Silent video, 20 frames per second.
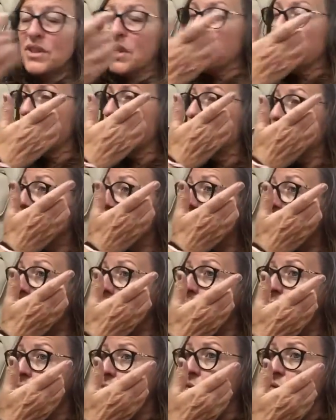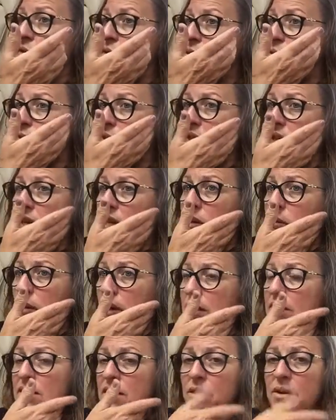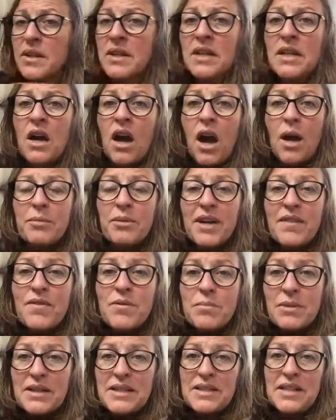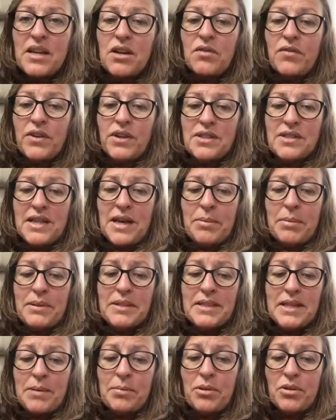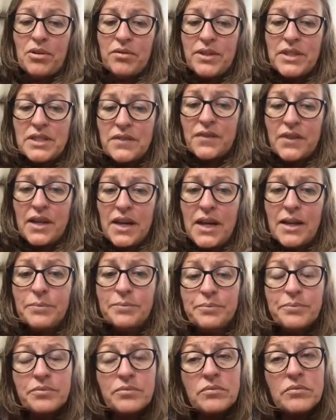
So my body hadn't been fueled in any way. So I'm giving myself a slap on the wrist for that.